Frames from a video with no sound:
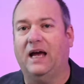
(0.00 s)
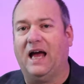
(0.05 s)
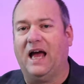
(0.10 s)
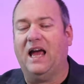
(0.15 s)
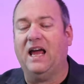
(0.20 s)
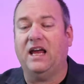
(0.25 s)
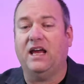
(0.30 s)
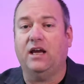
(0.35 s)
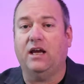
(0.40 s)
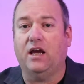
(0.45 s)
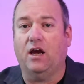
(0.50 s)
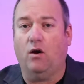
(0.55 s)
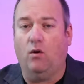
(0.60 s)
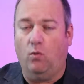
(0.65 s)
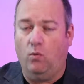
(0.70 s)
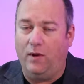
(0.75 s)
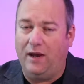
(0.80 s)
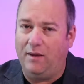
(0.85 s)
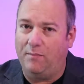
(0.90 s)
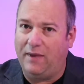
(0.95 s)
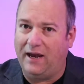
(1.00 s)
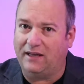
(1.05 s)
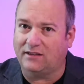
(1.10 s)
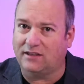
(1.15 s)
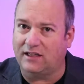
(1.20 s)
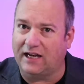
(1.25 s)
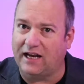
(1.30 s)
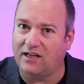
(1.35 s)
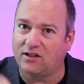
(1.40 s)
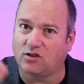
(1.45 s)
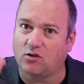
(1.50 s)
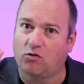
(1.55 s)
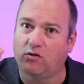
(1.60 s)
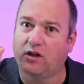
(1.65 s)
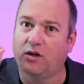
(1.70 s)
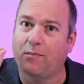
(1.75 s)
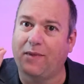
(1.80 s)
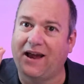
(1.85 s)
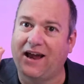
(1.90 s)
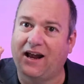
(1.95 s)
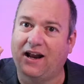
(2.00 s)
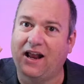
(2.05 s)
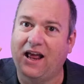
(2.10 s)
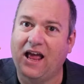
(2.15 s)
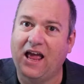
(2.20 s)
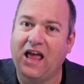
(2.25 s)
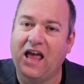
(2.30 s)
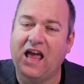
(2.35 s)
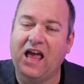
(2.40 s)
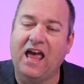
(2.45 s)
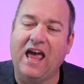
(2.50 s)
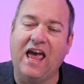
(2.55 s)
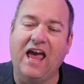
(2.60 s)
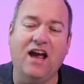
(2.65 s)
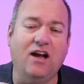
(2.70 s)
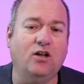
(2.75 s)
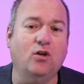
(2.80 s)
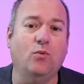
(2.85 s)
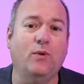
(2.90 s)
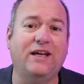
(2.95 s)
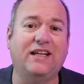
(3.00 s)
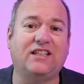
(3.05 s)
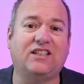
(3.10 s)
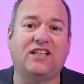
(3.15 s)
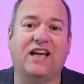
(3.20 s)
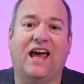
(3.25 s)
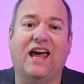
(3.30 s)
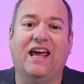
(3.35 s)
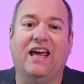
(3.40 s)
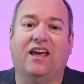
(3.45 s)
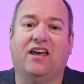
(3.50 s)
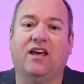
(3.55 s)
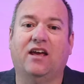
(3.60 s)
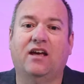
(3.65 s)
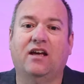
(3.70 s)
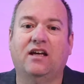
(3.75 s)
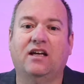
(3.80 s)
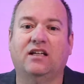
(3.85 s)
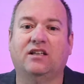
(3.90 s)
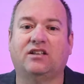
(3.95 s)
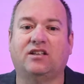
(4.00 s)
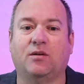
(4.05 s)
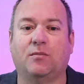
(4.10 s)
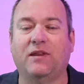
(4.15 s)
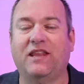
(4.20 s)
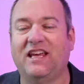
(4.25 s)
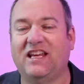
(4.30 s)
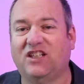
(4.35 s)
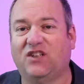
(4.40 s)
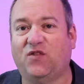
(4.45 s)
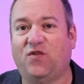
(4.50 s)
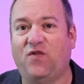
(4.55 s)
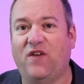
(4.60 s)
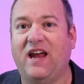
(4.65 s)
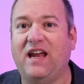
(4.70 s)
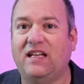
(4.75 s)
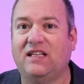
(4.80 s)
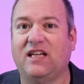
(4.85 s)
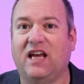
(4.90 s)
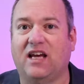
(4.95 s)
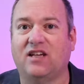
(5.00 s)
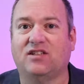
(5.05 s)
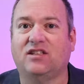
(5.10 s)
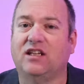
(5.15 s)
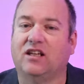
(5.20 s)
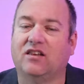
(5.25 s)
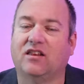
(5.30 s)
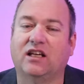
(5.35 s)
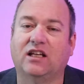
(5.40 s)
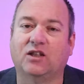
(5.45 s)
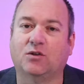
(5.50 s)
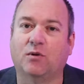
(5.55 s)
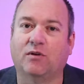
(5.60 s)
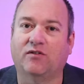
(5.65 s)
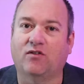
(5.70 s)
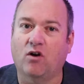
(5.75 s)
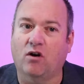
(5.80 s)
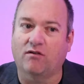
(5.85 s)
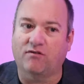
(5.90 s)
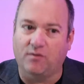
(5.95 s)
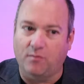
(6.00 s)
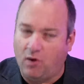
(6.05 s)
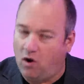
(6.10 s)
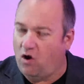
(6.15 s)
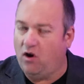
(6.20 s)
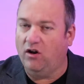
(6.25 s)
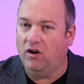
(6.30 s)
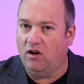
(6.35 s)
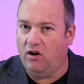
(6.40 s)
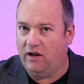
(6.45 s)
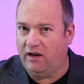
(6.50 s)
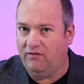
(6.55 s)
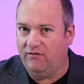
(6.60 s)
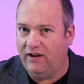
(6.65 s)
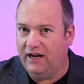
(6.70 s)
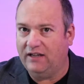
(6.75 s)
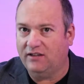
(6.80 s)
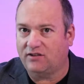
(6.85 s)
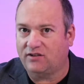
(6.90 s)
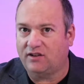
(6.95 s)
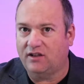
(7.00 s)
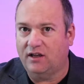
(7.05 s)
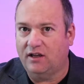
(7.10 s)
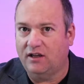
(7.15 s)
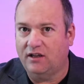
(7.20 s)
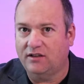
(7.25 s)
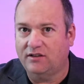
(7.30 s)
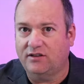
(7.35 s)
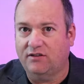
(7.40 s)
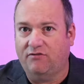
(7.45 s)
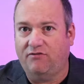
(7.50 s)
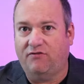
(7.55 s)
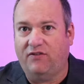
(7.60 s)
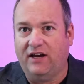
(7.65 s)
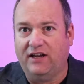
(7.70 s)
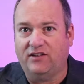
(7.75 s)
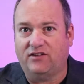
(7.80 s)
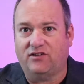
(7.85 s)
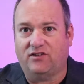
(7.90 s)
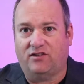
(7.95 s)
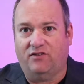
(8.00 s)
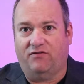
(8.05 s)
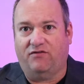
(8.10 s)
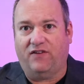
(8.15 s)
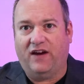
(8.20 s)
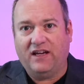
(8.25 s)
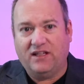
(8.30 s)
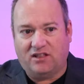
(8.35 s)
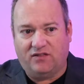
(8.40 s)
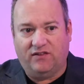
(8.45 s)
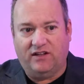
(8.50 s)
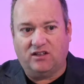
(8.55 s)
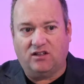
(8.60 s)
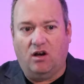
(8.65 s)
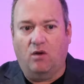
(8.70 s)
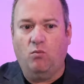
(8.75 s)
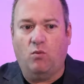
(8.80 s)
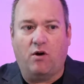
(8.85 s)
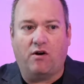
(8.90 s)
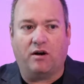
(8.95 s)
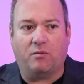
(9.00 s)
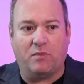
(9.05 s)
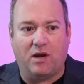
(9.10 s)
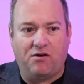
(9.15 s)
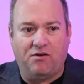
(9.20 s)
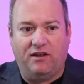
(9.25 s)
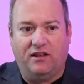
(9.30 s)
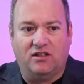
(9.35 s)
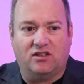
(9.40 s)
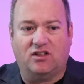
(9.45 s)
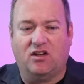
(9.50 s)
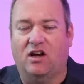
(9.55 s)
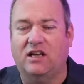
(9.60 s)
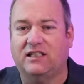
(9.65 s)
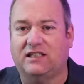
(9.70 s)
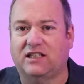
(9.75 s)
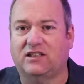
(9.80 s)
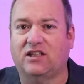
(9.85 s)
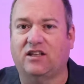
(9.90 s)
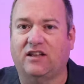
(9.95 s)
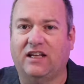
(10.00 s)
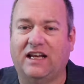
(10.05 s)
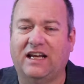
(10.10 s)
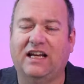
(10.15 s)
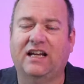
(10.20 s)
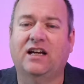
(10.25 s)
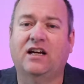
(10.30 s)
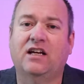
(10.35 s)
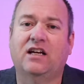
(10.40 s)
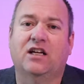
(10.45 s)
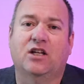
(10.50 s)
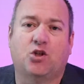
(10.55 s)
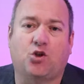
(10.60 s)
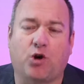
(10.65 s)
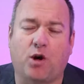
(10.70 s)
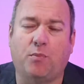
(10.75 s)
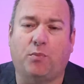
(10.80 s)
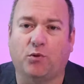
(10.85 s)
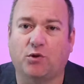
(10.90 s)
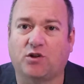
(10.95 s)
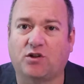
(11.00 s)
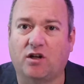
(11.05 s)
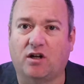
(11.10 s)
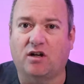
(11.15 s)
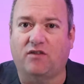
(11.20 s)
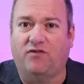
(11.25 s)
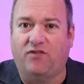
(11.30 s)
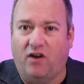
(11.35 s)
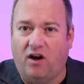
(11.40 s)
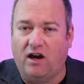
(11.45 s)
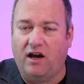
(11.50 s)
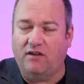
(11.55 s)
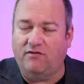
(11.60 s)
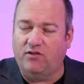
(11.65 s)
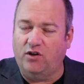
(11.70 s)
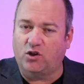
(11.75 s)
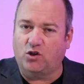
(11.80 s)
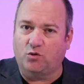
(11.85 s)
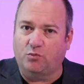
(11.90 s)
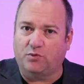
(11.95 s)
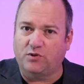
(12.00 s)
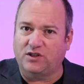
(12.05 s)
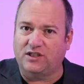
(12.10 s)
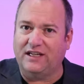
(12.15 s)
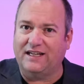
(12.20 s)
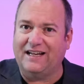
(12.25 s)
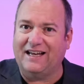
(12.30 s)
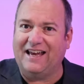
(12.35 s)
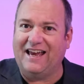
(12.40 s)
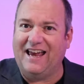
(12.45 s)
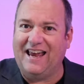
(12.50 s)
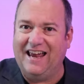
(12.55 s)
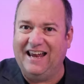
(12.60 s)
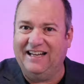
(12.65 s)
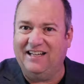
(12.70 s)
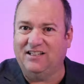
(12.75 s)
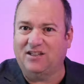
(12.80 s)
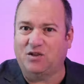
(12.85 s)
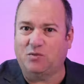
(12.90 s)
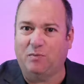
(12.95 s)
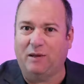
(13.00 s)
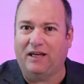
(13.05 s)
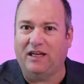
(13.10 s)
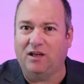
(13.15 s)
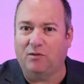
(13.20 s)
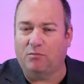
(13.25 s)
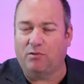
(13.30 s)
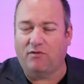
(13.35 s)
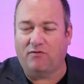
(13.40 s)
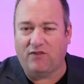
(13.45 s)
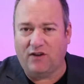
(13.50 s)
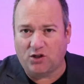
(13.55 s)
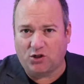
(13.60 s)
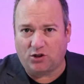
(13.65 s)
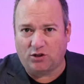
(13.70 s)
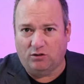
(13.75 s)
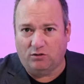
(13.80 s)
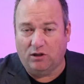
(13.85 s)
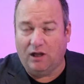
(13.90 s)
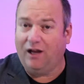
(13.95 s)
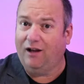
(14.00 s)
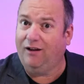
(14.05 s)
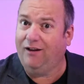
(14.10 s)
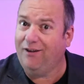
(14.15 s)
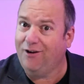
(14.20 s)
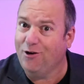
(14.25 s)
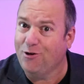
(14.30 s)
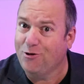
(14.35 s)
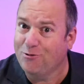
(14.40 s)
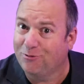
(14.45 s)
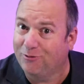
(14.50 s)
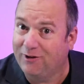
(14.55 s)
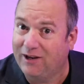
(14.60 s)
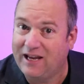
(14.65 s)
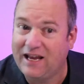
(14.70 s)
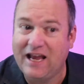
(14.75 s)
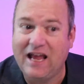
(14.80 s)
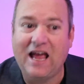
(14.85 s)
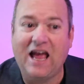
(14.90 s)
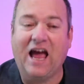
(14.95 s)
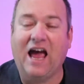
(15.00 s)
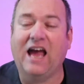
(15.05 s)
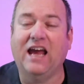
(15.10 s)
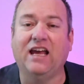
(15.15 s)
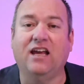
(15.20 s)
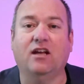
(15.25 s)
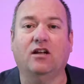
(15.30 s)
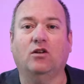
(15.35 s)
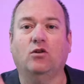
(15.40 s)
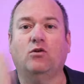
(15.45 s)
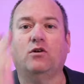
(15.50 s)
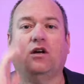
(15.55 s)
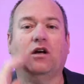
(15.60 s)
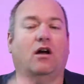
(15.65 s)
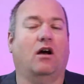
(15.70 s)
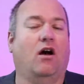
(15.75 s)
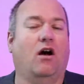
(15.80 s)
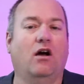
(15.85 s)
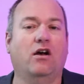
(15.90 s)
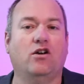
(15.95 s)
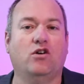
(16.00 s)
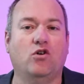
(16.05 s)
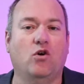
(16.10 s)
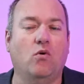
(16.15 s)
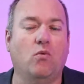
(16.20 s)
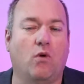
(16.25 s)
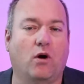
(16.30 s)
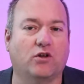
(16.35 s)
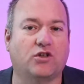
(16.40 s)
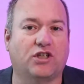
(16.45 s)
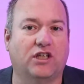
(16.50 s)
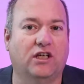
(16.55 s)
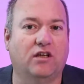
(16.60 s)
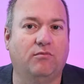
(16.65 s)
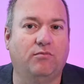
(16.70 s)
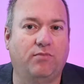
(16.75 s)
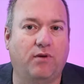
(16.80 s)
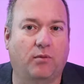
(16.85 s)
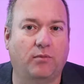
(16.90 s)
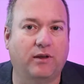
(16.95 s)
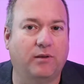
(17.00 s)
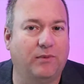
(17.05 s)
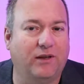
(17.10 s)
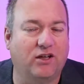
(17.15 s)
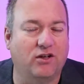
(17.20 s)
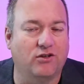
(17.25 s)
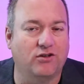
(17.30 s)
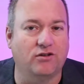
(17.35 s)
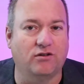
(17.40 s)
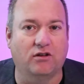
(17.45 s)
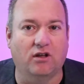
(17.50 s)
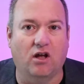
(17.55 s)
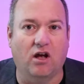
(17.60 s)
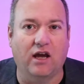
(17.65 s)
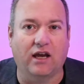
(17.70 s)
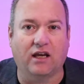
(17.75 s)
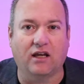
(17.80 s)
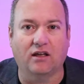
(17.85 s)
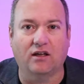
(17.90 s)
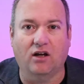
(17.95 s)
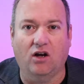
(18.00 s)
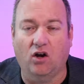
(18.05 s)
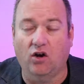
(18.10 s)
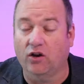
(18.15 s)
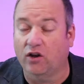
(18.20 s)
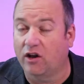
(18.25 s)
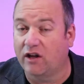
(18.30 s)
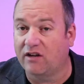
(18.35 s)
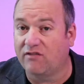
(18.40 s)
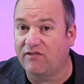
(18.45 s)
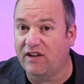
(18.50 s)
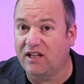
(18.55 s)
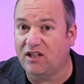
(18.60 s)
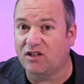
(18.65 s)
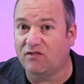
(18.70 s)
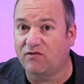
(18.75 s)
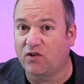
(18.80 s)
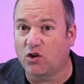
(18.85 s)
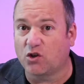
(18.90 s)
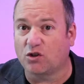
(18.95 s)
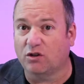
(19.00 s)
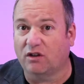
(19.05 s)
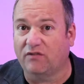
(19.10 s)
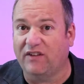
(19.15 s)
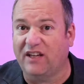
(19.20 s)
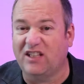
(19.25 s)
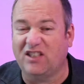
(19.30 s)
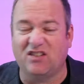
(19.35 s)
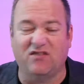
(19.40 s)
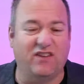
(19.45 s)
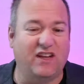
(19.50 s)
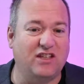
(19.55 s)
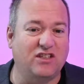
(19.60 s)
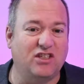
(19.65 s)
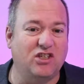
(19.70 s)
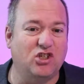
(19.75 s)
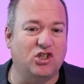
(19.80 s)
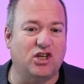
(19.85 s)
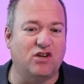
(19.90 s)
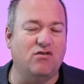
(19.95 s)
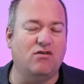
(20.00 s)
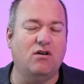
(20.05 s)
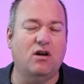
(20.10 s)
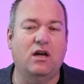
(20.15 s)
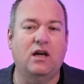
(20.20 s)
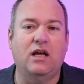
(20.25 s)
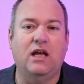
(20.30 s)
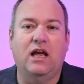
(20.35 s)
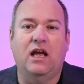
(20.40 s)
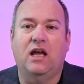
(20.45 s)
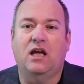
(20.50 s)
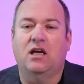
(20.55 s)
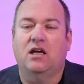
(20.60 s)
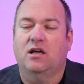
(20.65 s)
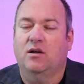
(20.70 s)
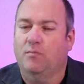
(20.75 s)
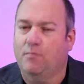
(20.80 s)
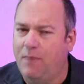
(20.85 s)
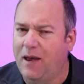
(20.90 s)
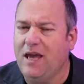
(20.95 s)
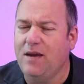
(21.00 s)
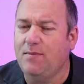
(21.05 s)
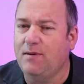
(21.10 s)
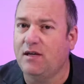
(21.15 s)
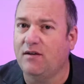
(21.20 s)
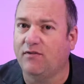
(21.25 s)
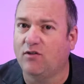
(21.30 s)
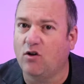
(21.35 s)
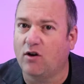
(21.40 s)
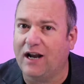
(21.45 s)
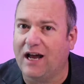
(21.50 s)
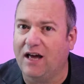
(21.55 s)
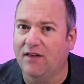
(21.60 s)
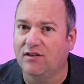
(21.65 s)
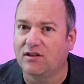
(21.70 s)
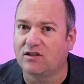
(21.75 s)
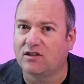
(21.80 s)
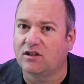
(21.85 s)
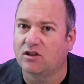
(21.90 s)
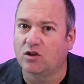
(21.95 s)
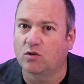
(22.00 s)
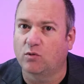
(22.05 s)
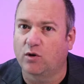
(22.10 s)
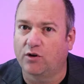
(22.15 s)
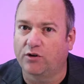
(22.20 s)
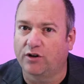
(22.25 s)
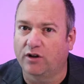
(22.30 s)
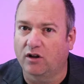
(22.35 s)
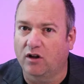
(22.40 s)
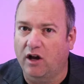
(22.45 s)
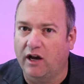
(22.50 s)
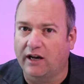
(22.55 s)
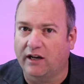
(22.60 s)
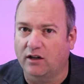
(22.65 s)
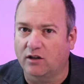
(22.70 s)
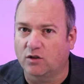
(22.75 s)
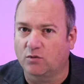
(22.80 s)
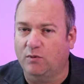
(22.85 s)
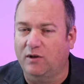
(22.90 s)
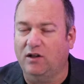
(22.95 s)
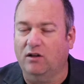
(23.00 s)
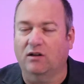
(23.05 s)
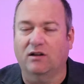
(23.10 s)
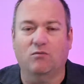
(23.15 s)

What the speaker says: Hey, we're back today talking about how do we take some of these fantastic things we've got from online events to face-to-face events. I'm Warwick Merry, the sign says it there, triple certified virtual presenter and speaking professional. Hello. Hey, look, you're watching probably because you like online events, virtual events, events in general. Maybe you've got others in your world who like it as well.